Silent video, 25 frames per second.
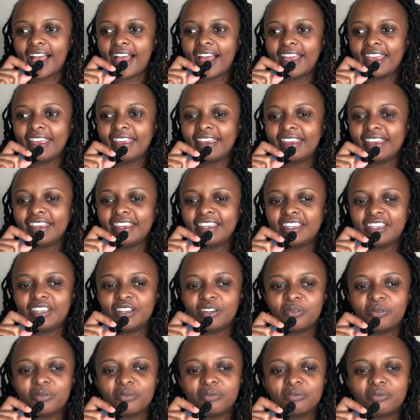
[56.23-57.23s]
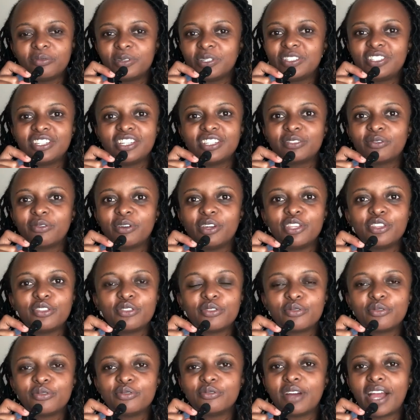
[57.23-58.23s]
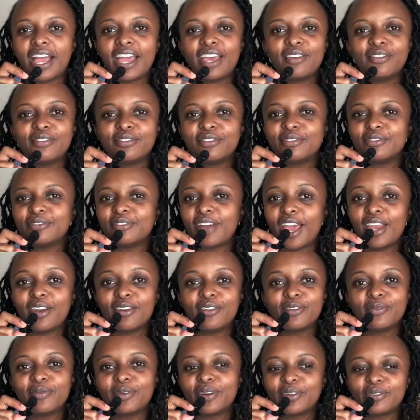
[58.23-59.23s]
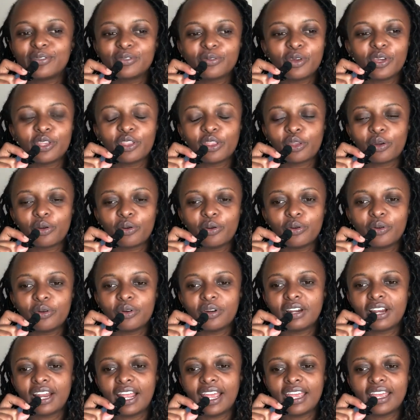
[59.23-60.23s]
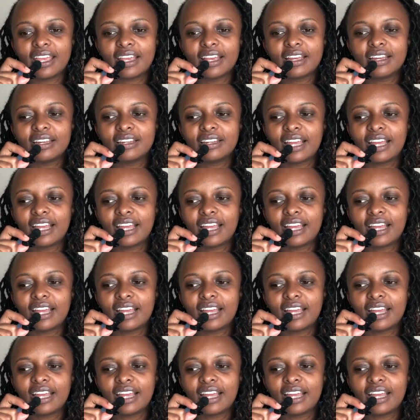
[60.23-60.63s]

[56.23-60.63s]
I was just going through, I don't know what I was going through. Like